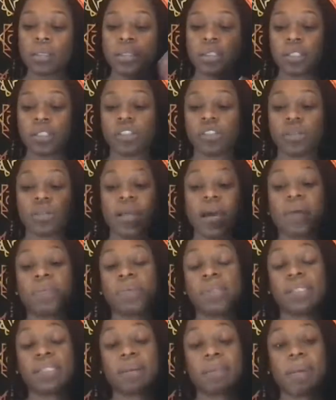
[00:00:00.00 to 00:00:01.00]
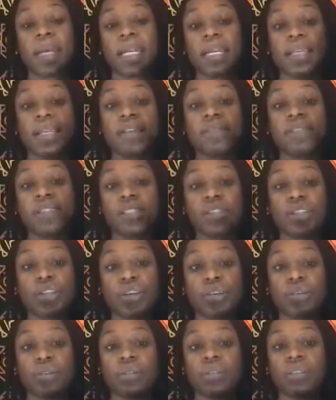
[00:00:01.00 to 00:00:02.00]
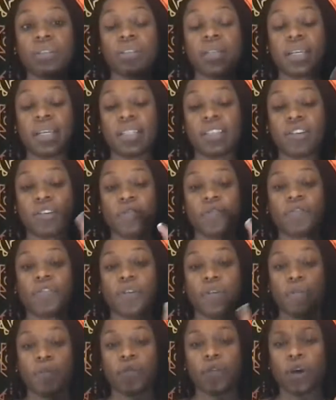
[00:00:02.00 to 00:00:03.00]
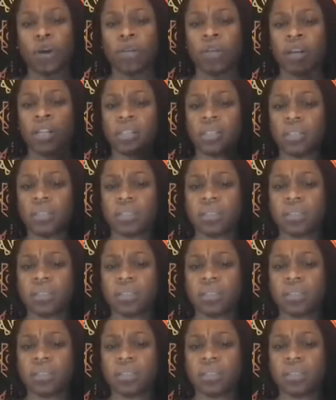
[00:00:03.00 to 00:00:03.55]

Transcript: so that when somebody gives it to you, it don't feel foreign.